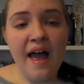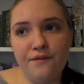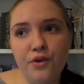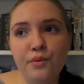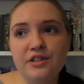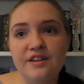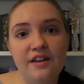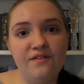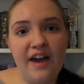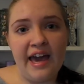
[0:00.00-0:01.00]
If you want to
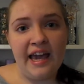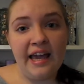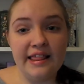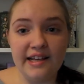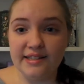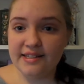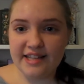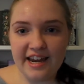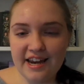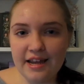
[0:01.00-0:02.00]
convey the
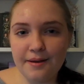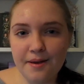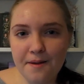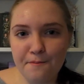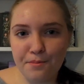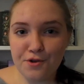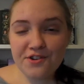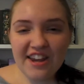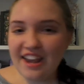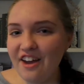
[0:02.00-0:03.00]
aesthetic
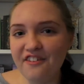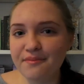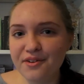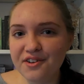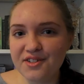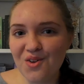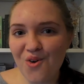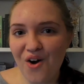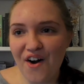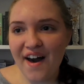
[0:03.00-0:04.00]
beauty of books
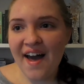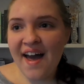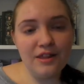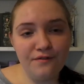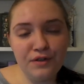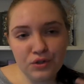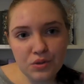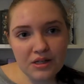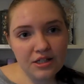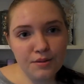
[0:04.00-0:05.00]
or the
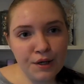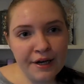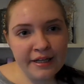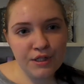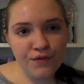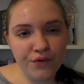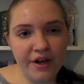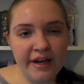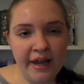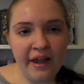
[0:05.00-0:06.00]
visual experience of
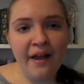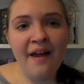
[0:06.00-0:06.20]
reading,